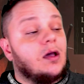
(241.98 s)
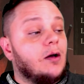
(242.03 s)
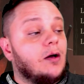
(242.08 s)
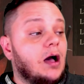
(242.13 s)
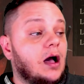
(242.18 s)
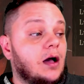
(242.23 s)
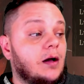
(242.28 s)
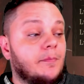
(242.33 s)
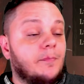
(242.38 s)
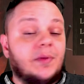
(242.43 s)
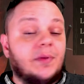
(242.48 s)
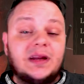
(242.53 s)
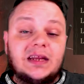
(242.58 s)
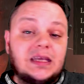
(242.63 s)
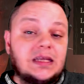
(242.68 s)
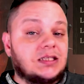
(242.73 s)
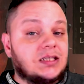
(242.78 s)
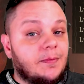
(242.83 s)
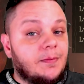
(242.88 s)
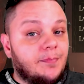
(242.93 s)
But
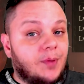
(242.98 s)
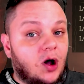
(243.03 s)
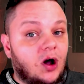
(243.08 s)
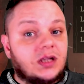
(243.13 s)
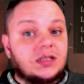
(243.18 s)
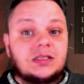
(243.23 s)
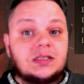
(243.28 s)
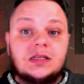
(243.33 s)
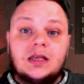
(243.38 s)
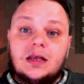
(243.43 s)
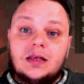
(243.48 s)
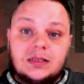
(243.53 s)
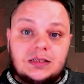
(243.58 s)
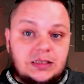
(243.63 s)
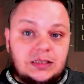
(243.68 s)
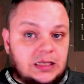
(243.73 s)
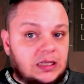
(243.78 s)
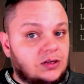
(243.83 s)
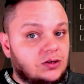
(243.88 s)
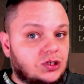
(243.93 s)
against a boss,
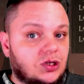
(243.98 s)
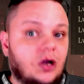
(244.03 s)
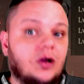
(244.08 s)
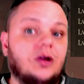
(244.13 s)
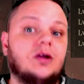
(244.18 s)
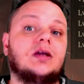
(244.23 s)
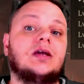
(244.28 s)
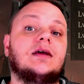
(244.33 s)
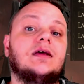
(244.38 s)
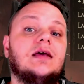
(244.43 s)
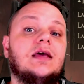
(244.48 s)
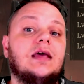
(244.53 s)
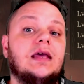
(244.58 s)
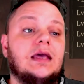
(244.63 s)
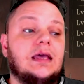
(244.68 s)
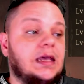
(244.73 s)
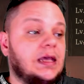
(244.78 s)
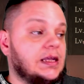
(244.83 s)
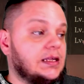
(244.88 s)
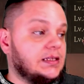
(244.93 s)
single target,
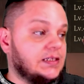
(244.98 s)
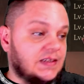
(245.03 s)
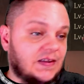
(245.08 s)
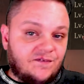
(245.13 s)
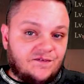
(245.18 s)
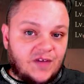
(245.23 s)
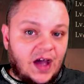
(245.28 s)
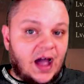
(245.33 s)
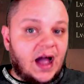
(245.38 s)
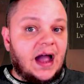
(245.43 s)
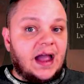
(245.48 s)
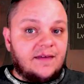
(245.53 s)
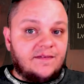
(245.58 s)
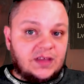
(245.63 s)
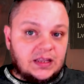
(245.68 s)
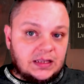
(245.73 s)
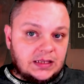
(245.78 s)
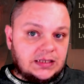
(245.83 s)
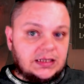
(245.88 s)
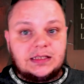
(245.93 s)
it's 5
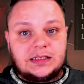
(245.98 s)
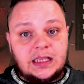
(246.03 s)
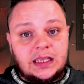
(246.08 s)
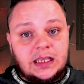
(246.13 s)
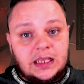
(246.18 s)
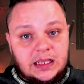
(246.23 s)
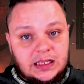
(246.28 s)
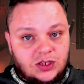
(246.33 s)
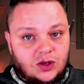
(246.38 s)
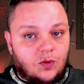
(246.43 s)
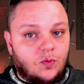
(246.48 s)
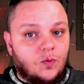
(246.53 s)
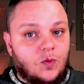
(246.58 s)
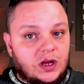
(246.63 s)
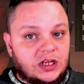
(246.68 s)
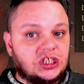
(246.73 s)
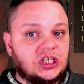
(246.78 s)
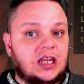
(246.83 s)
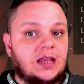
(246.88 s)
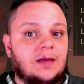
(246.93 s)
consistent hits on
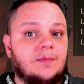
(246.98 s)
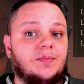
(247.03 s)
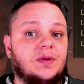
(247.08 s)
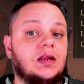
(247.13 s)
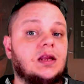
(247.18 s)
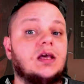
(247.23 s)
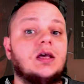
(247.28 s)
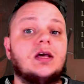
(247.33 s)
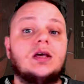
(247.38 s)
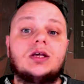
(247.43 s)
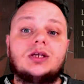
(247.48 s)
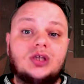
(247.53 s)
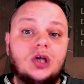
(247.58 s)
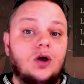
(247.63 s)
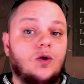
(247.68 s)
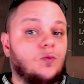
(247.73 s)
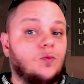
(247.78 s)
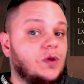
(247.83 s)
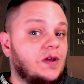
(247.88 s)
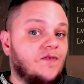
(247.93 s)
1 champion.
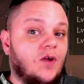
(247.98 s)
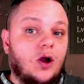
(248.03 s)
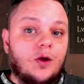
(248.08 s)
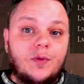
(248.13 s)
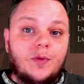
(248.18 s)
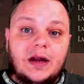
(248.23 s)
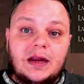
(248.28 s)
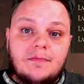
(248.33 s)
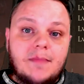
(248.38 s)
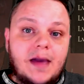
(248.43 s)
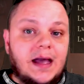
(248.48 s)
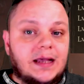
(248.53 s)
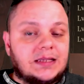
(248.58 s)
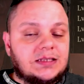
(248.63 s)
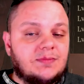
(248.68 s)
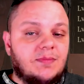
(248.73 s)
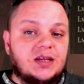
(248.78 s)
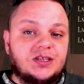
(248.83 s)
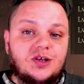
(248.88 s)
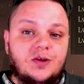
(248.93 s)
So we've already
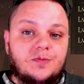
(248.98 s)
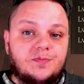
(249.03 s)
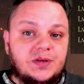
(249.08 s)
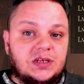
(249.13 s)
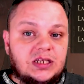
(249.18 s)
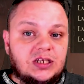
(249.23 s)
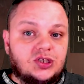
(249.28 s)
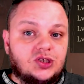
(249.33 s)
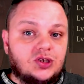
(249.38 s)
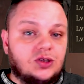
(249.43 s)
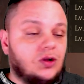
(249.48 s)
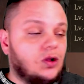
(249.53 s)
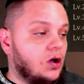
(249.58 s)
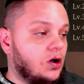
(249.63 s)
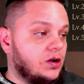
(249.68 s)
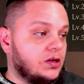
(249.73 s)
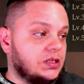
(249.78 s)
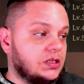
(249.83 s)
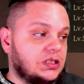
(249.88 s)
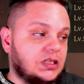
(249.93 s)
maximized our potential
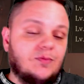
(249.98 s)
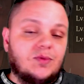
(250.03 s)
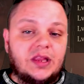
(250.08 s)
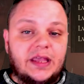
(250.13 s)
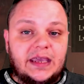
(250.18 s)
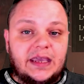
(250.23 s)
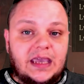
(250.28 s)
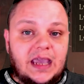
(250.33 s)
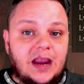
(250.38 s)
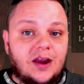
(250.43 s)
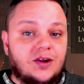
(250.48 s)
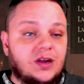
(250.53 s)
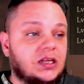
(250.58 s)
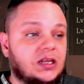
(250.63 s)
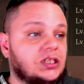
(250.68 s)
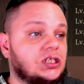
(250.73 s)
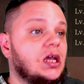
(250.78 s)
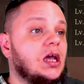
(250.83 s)
on someone like Erich.